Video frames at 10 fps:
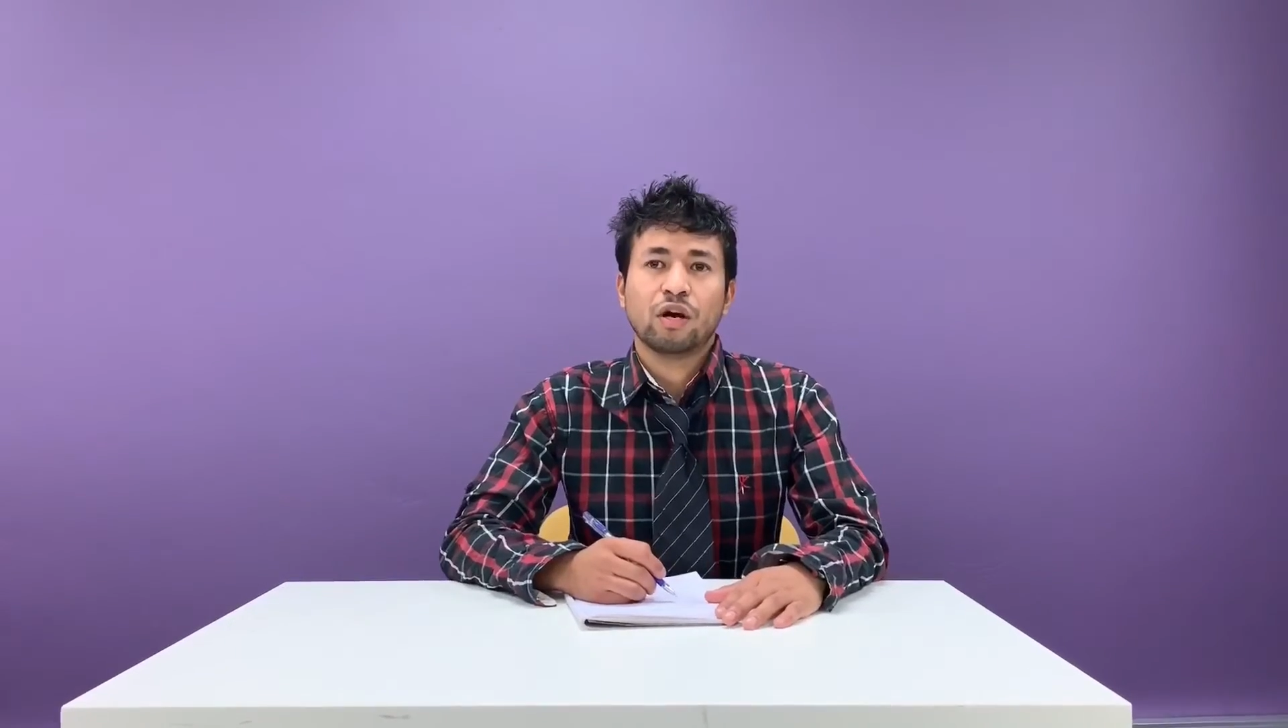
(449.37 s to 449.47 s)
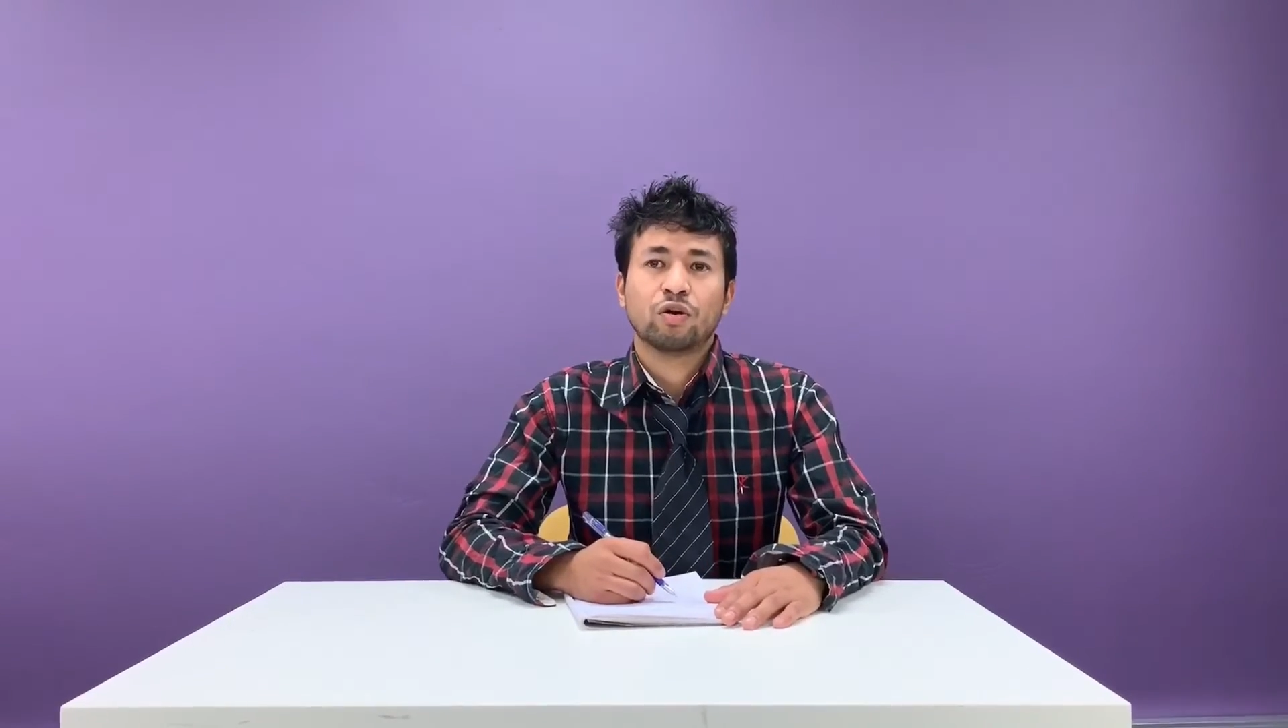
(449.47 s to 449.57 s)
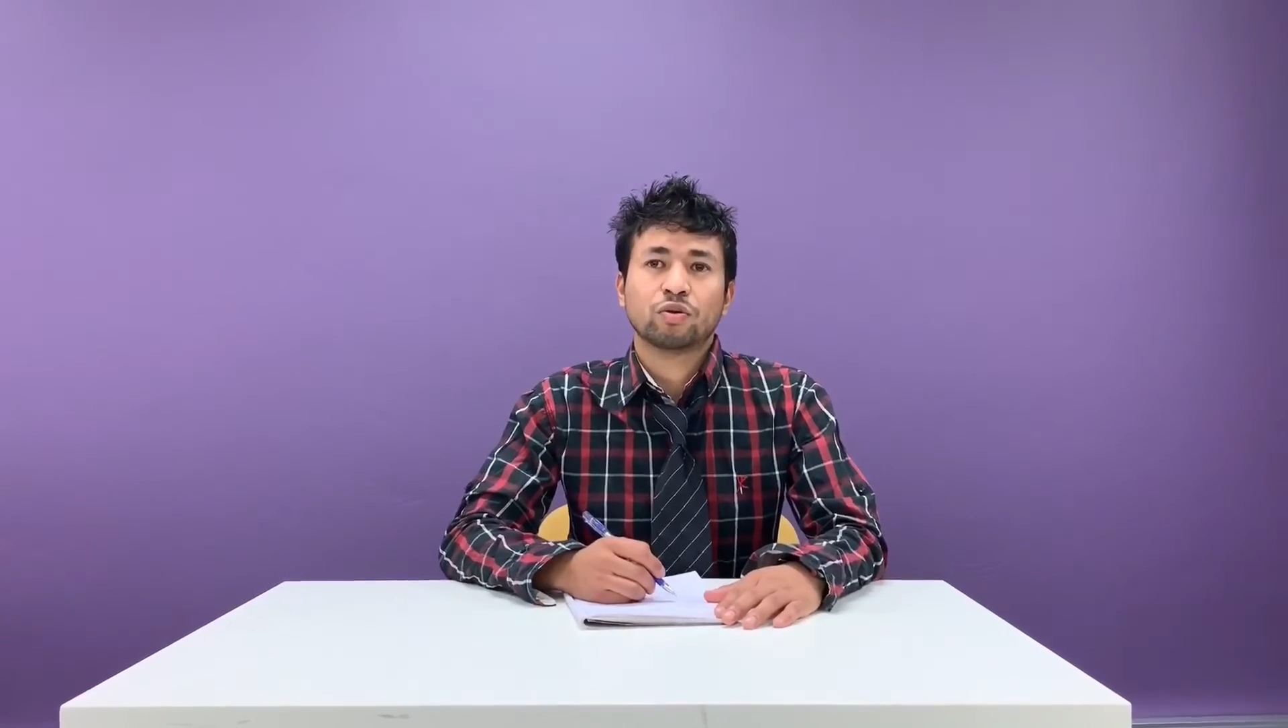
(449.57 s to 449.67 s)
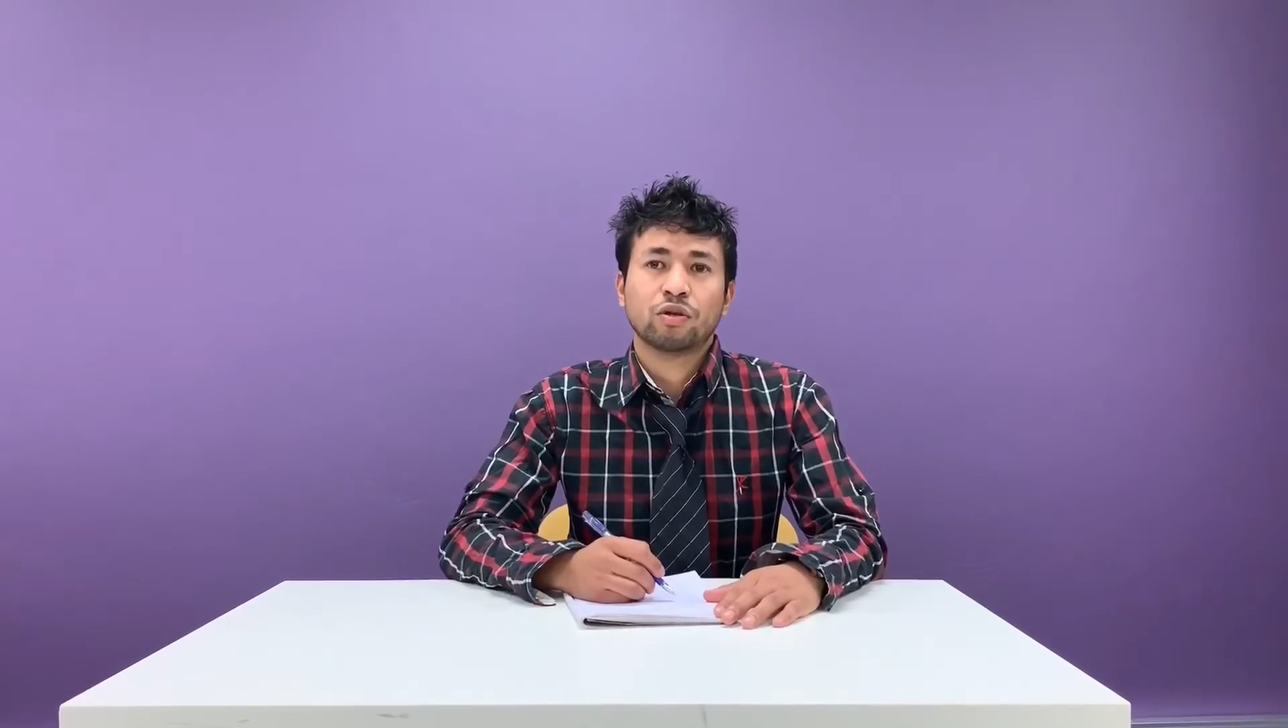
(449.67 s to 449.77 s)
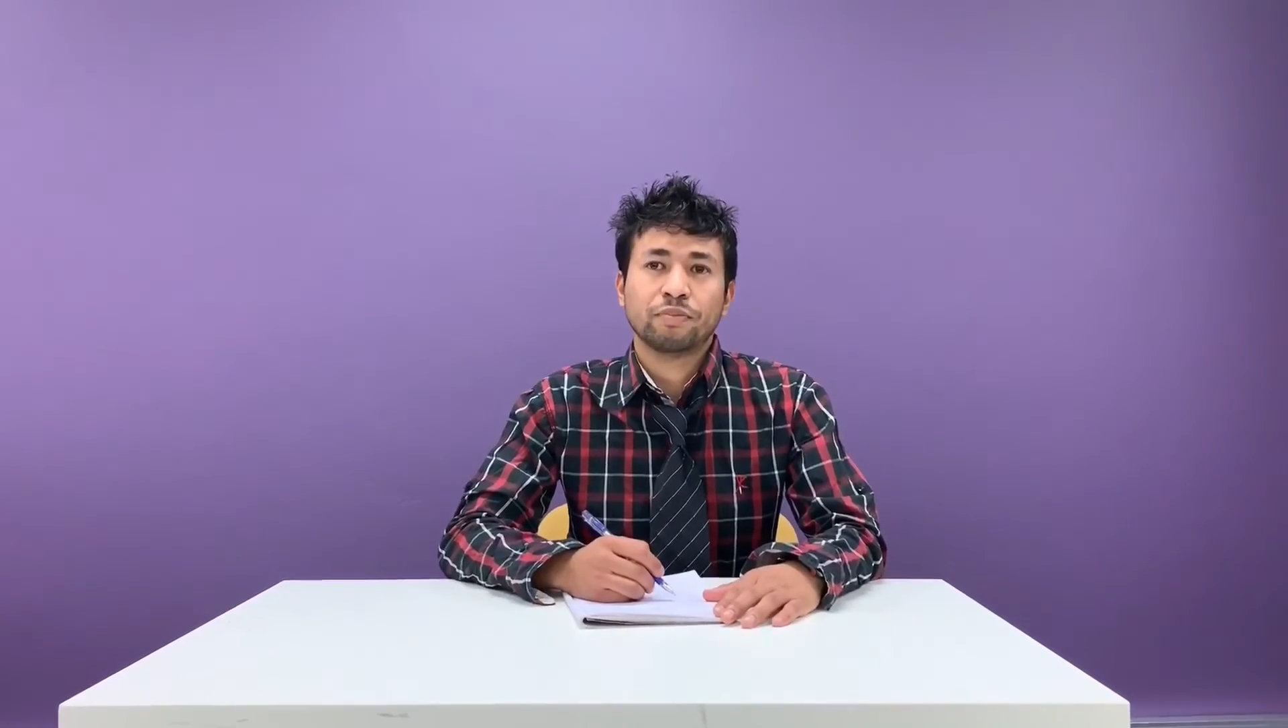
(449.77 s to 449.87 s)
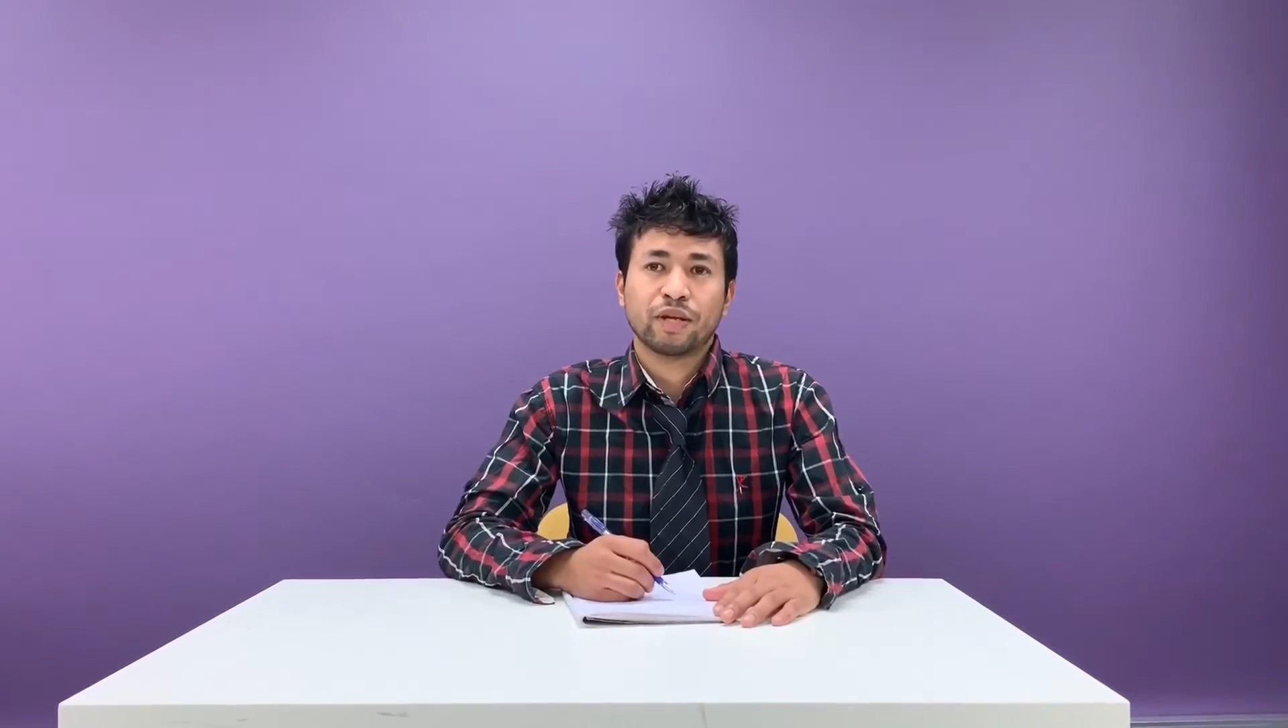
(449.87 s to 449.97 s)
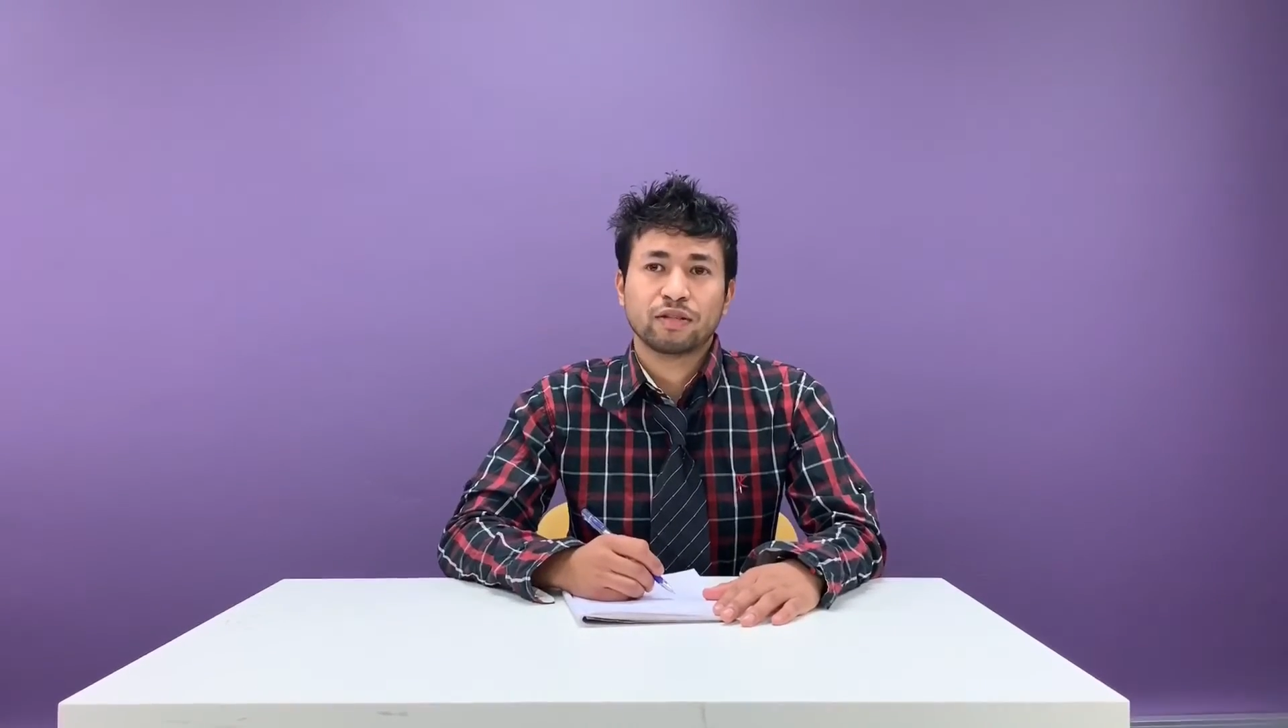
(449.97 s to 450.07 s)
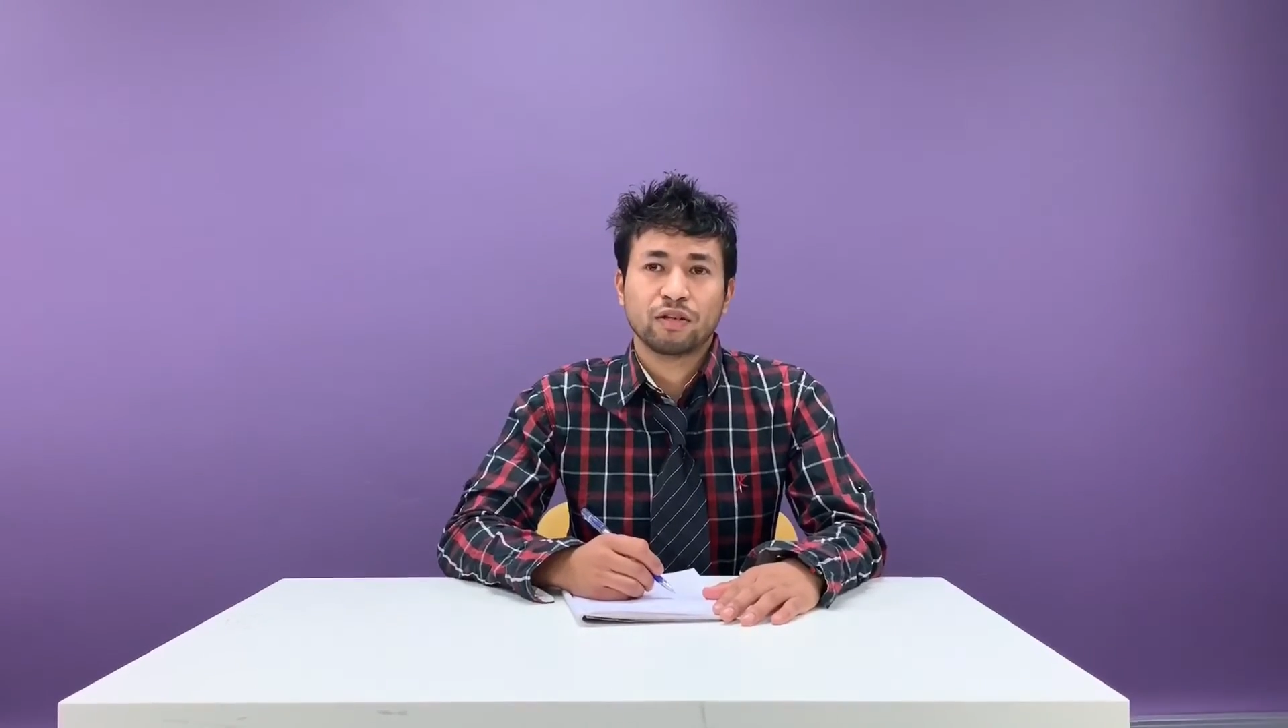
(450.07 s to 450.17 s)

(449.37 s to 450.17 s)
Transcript: outcome and